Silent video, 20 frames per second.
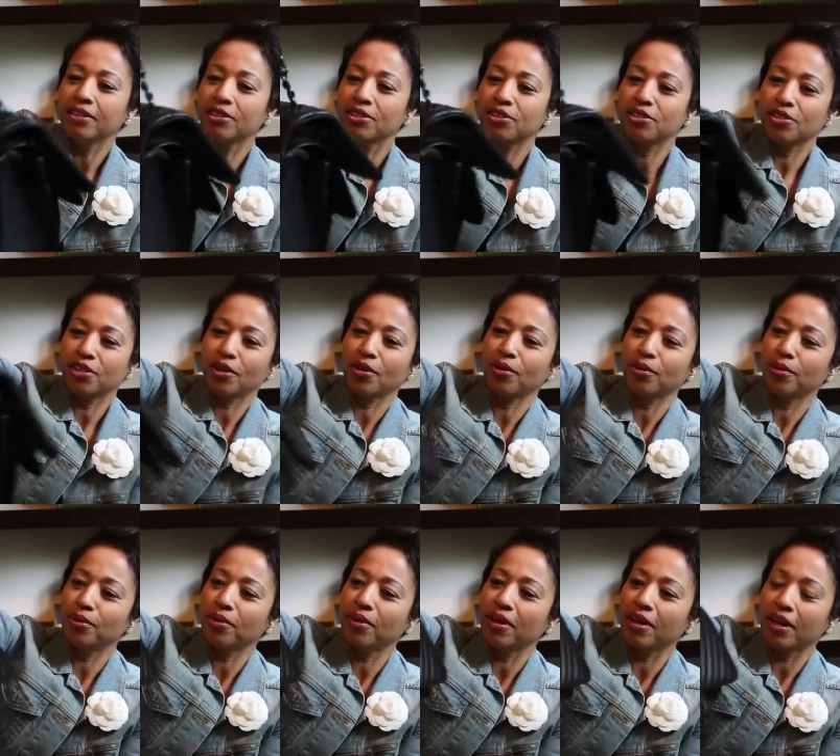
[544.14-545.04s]

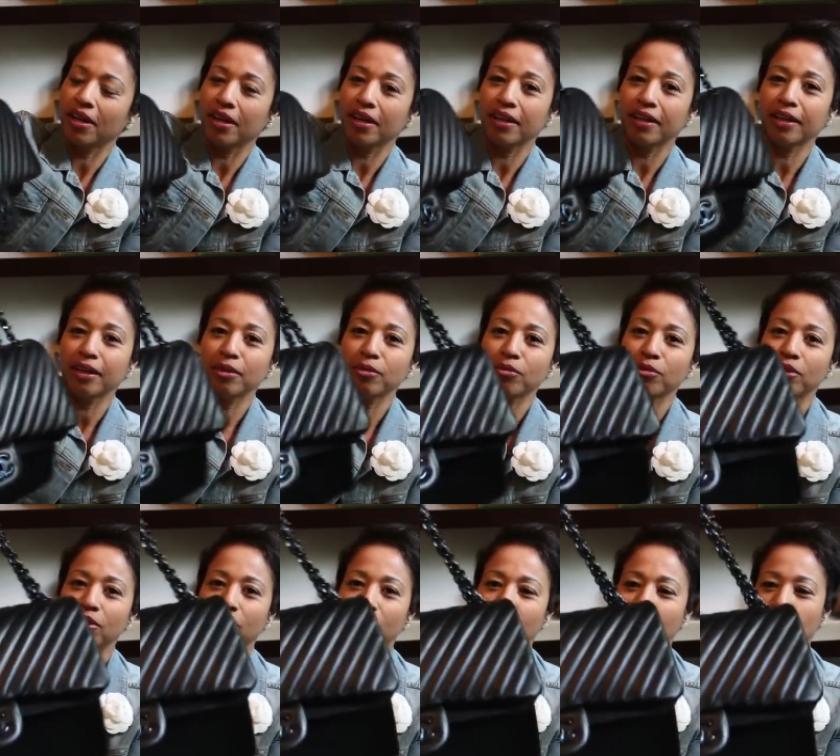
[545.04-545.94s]
So I
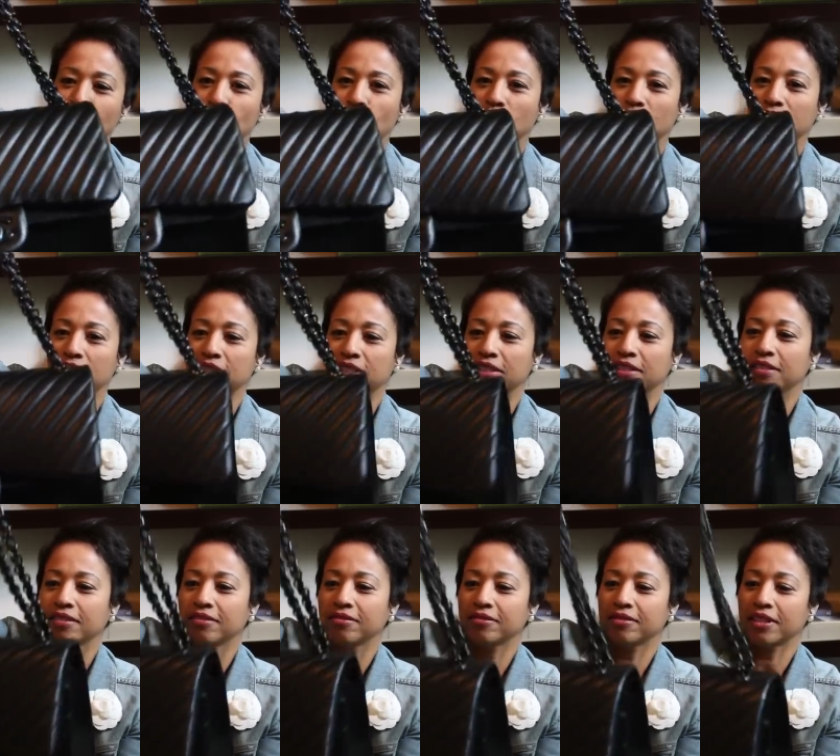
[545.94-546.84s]
will, of course,
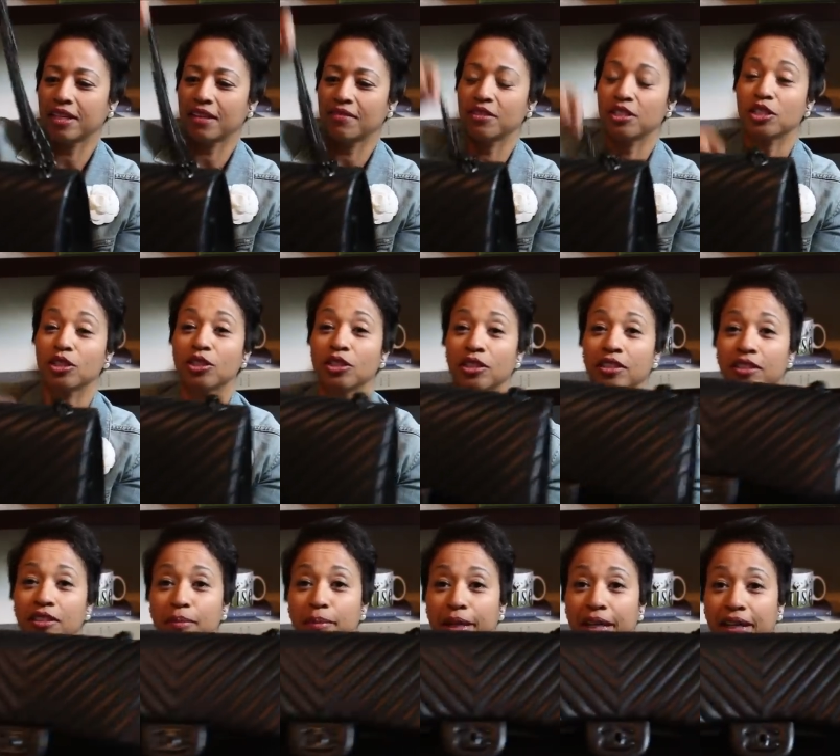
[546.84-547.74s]
have to
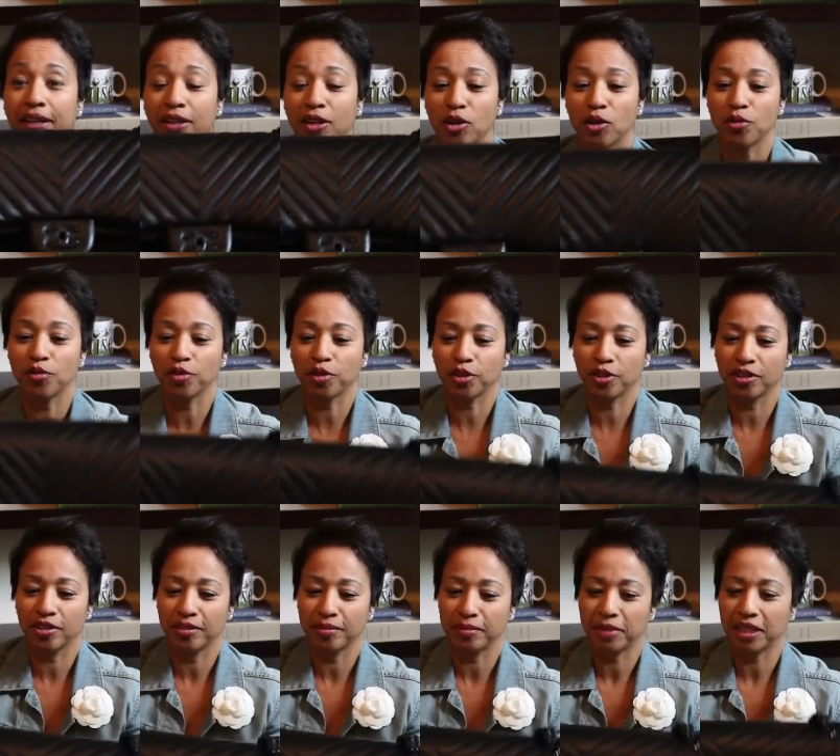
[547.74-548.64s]
look the bag
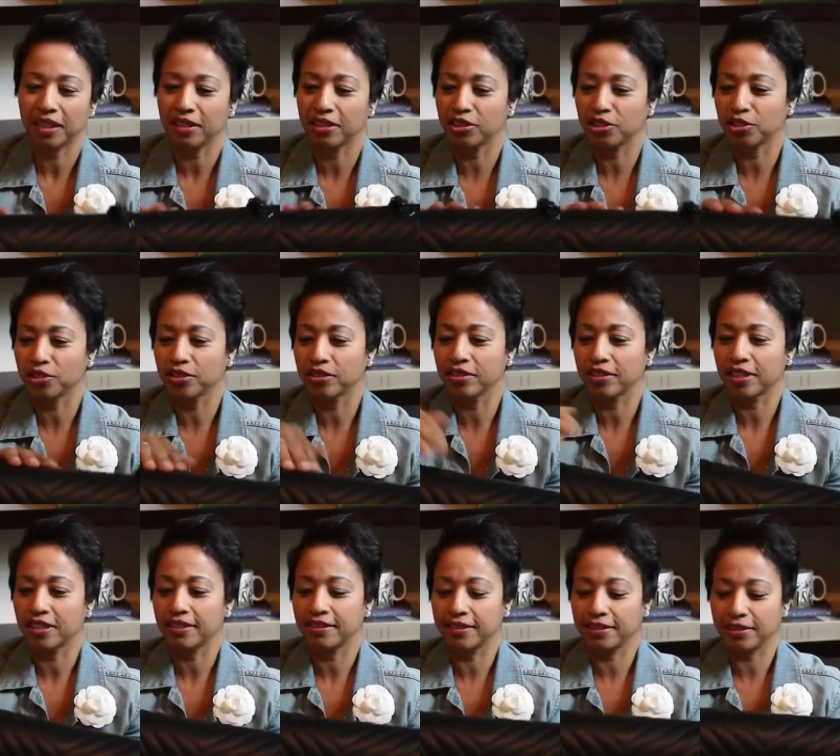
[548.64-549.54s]
over, making sure
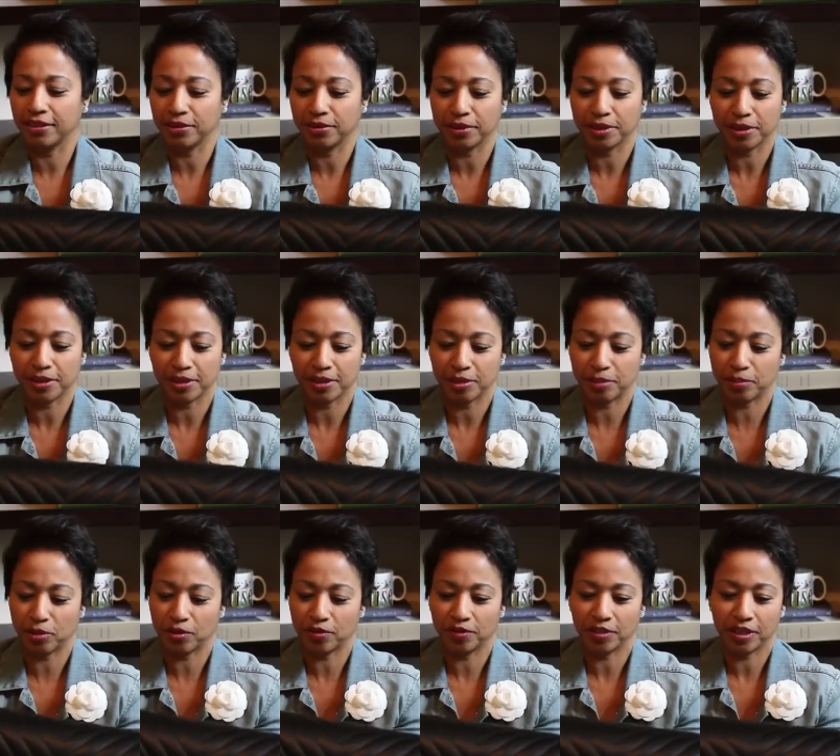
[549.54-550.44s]
that, you know, it's as
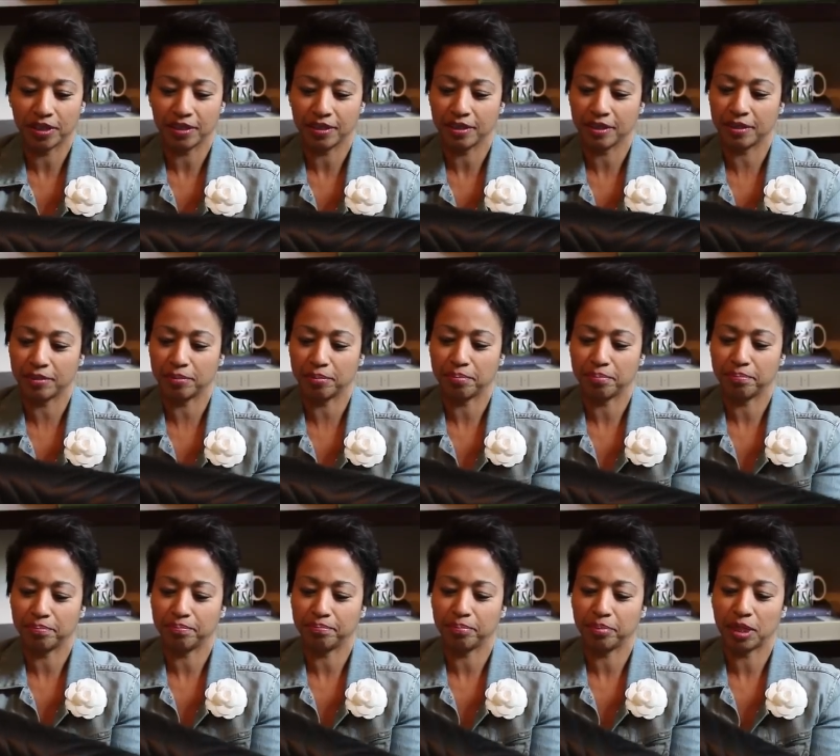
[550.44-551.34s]
perfect as it
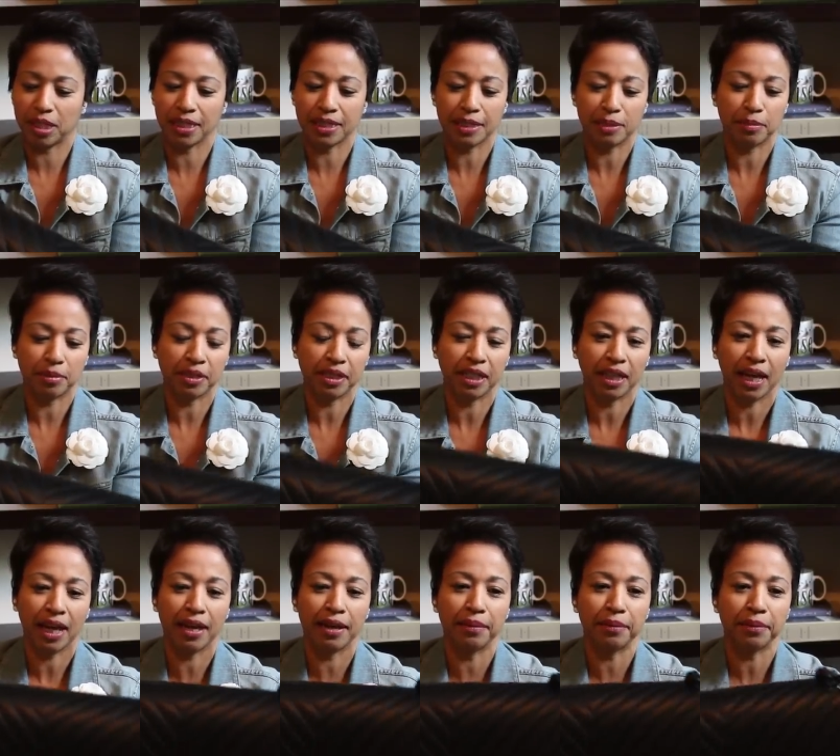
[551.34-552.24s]
possibly
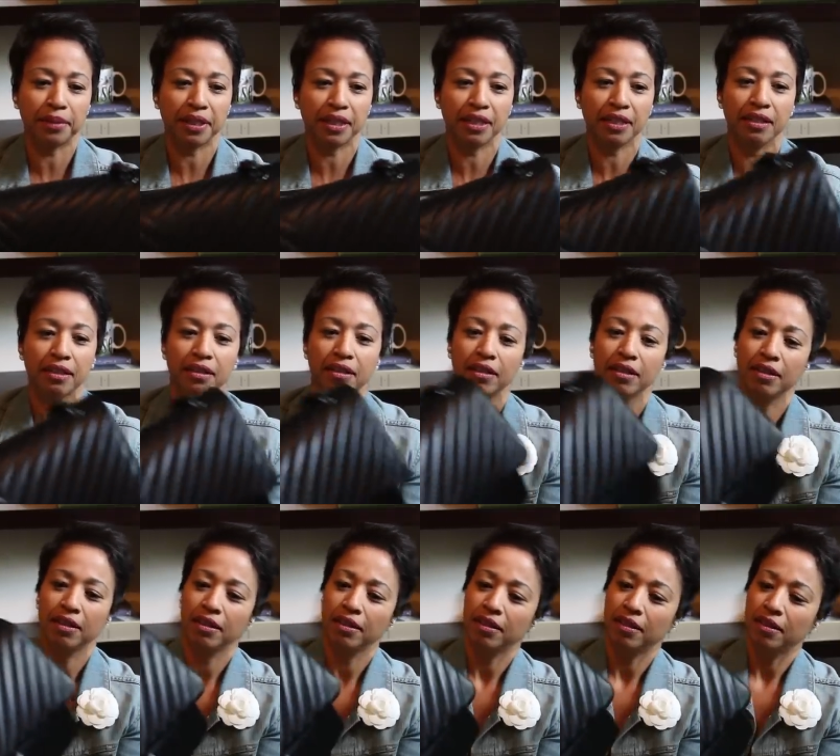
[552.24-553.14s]
can be.
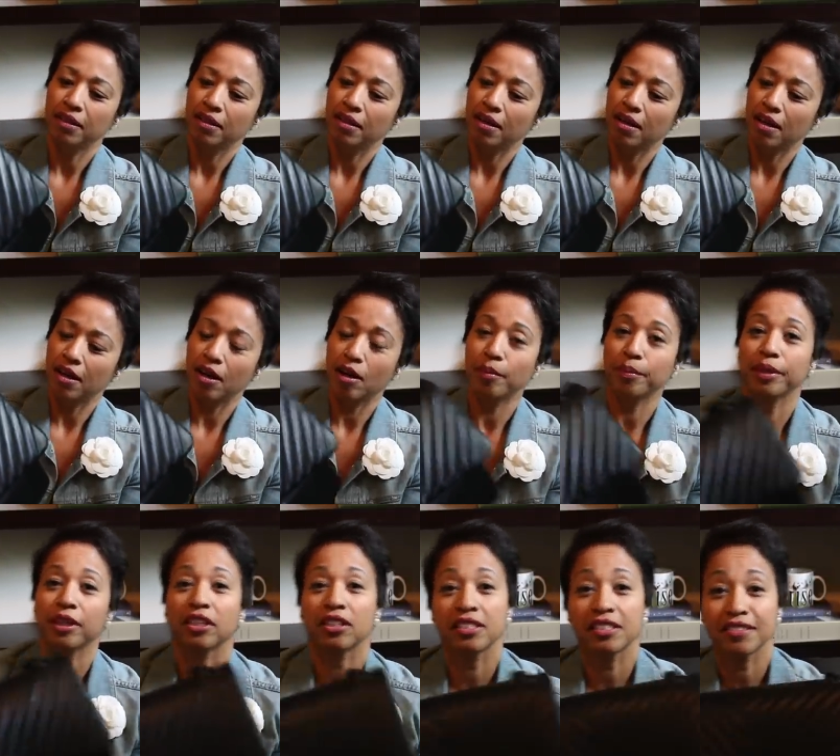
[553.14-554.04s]
Um,
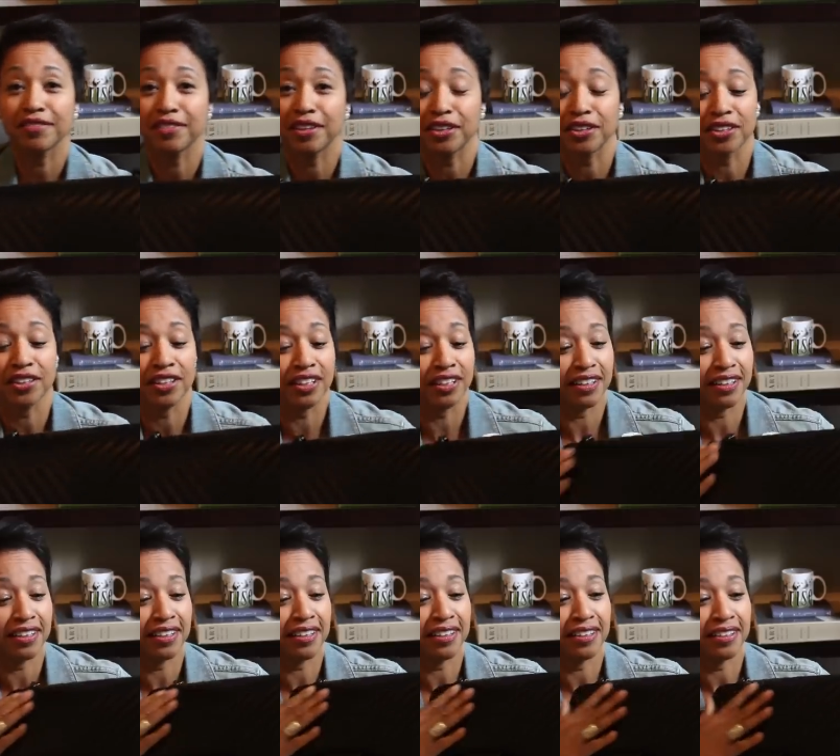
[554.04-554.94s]
because if there are
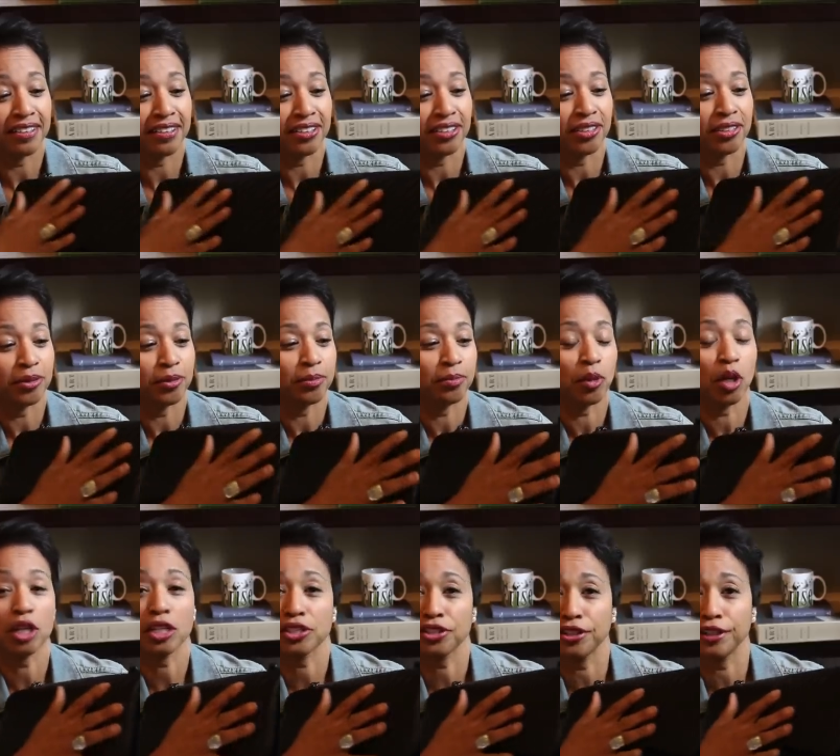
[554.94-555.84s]
any
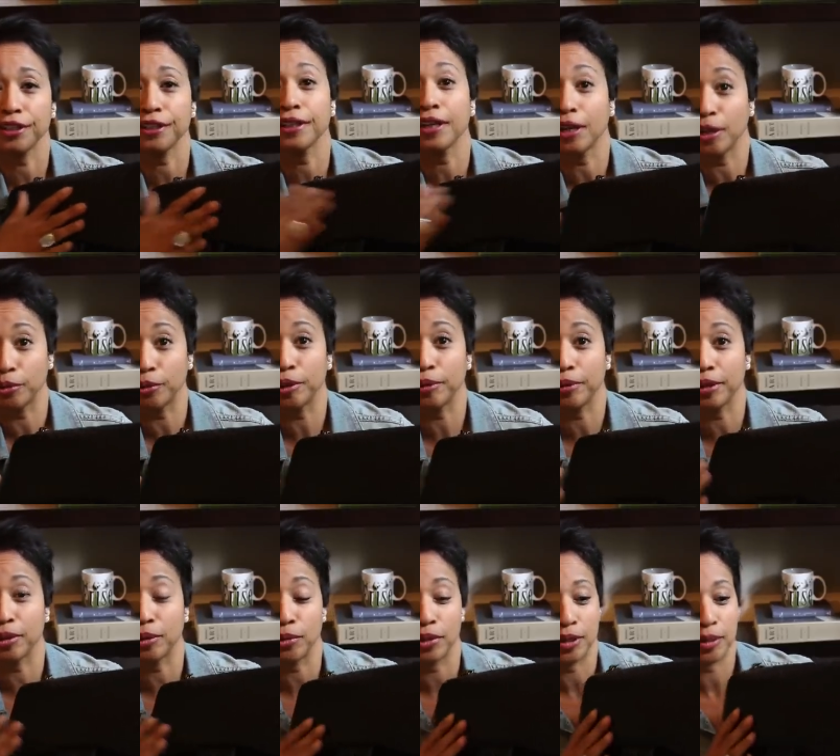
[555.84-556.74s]
marks on it, I would not
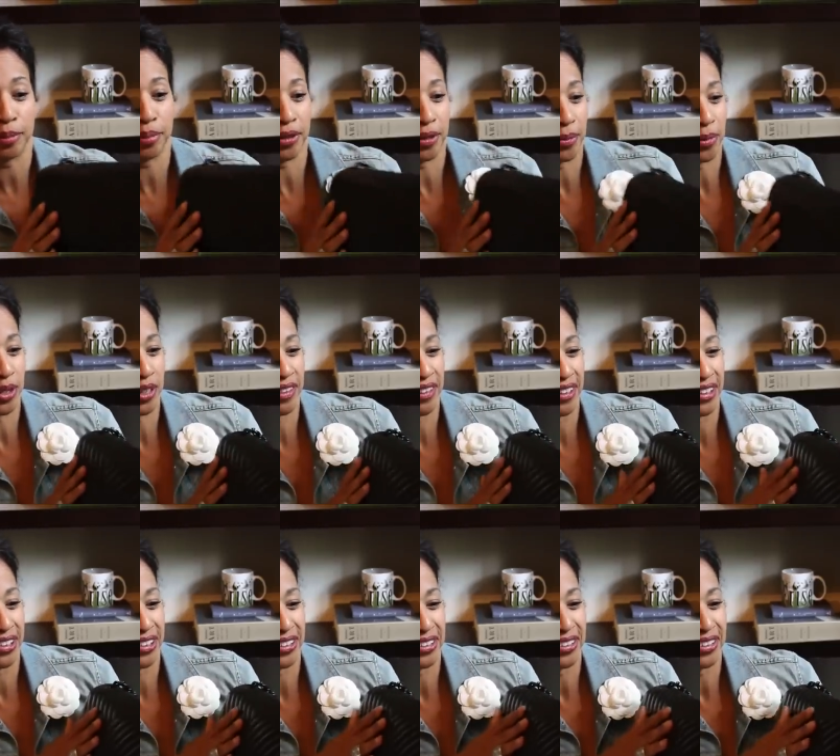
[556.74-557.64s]
be the one to put them on
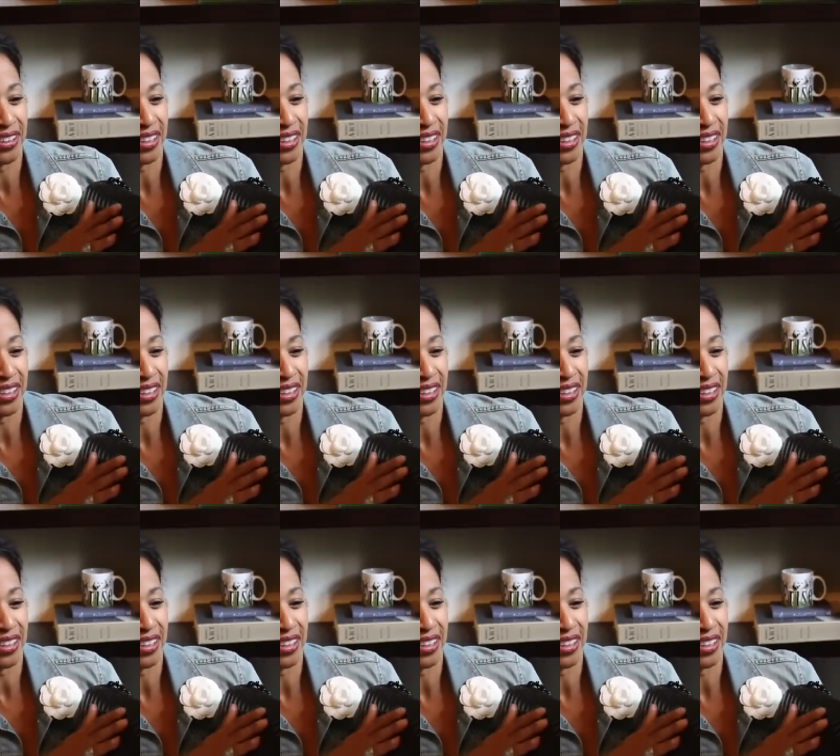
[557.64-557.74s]
there.